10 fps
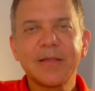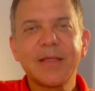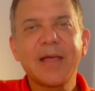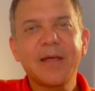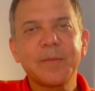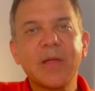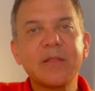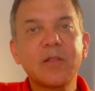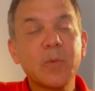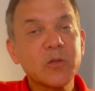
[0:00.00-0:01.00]
Yeah, a
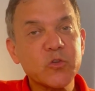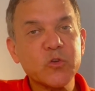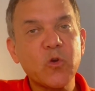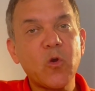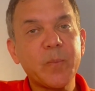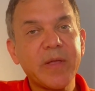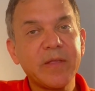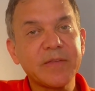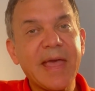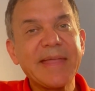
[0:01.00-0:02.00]
dermatoscope is
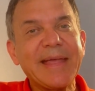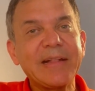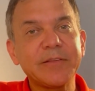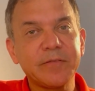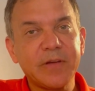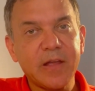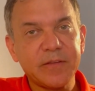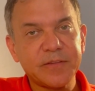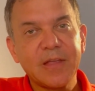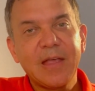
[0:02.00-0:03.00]
a handheld
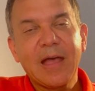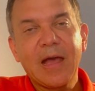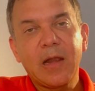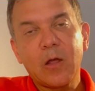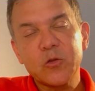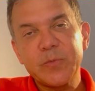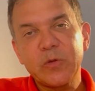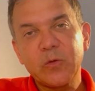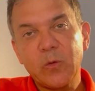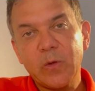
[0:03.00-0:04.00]
device, allows me
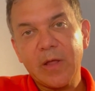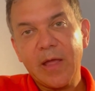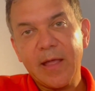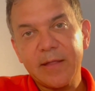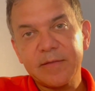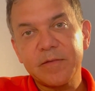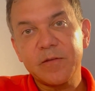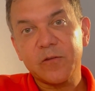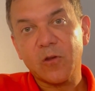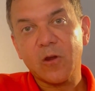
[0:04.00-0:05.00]
to look at the
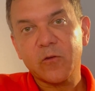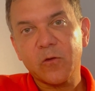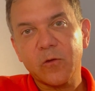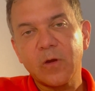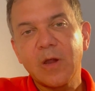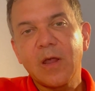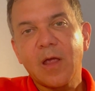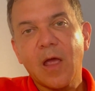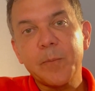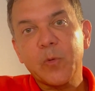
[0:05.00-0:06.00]
structure
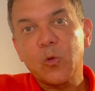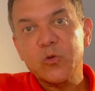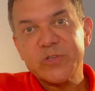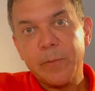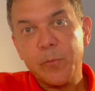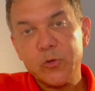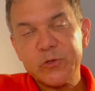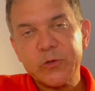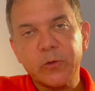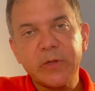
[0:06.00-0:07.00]
up close and
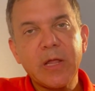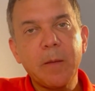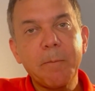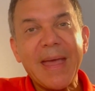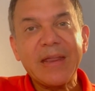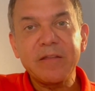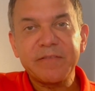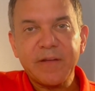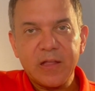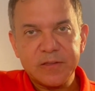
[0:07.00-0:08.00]
personal. It
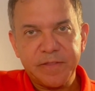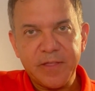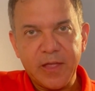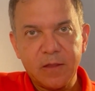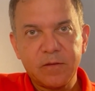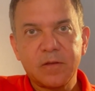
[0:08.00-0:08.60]
magnifies things.